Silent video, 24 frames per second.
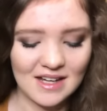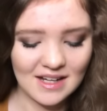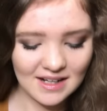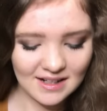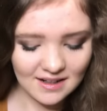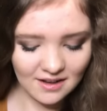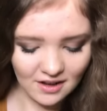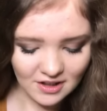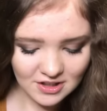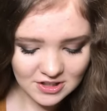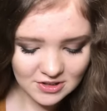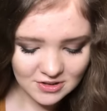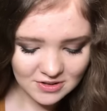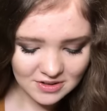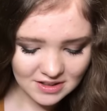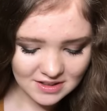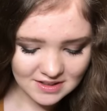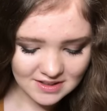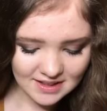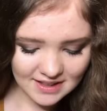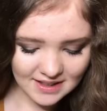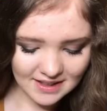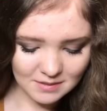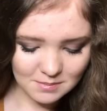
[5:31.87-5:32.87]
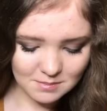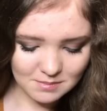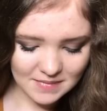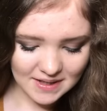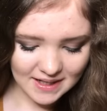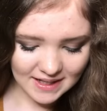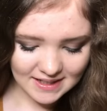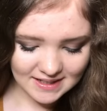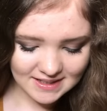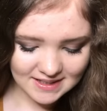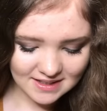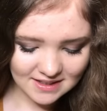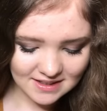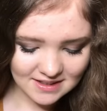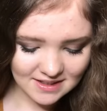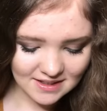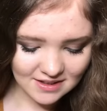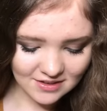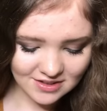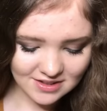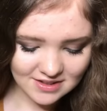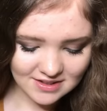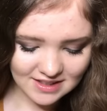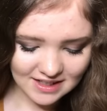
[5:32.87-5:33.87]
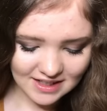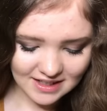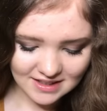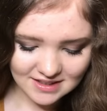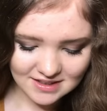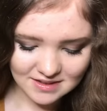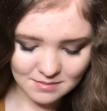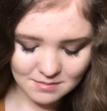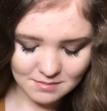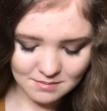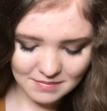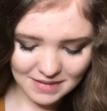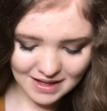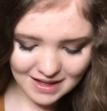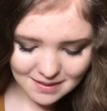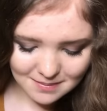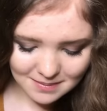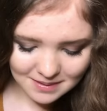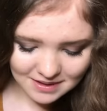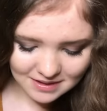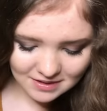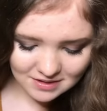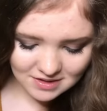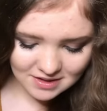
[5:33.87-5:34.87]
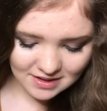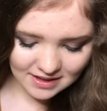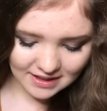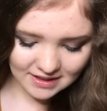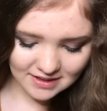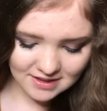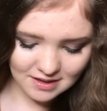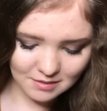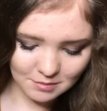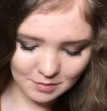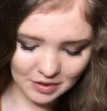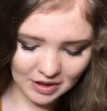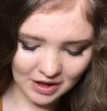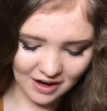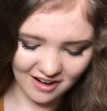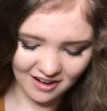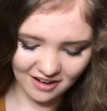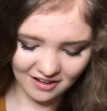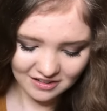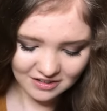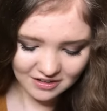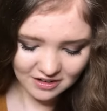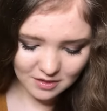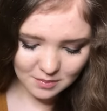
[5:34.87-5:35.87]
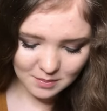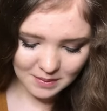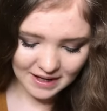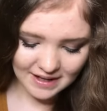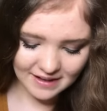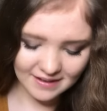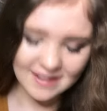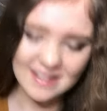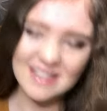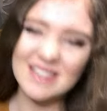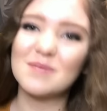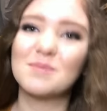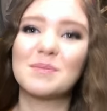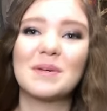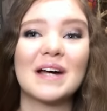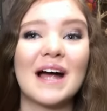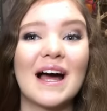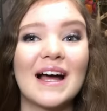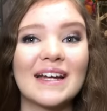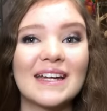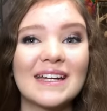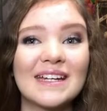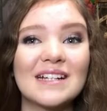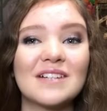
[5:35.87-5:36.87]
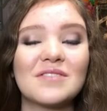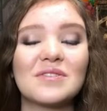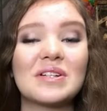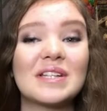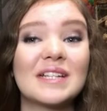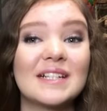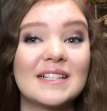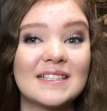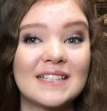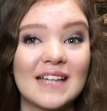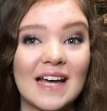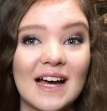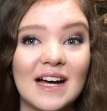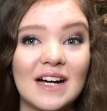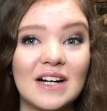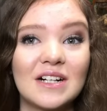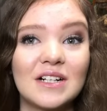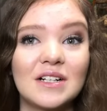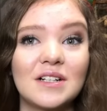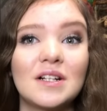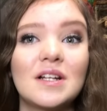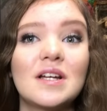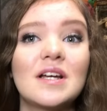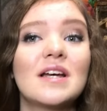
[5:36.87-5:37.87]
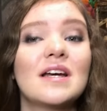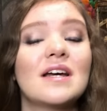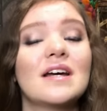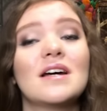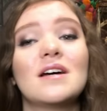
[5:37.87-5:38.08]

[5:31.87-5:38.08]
It also looks like mixed into those seeds, maybe there's like some colored pellets, but I can't really tell.